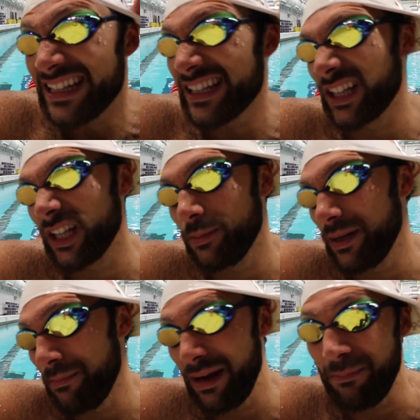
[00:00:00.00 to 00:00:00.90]
did a little
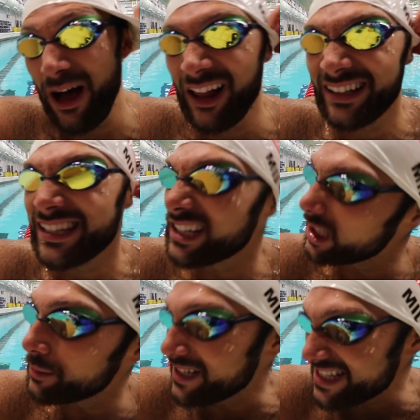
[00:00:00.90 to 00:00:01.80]
bit of metabolic, did a
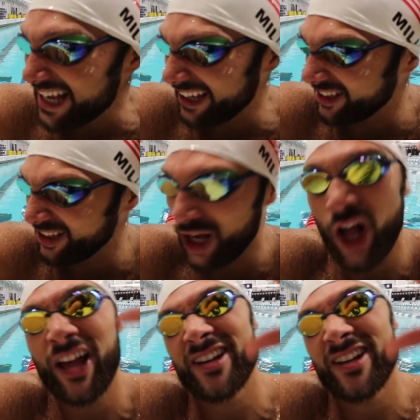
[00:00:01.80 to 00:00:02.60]
little bit of cycling, all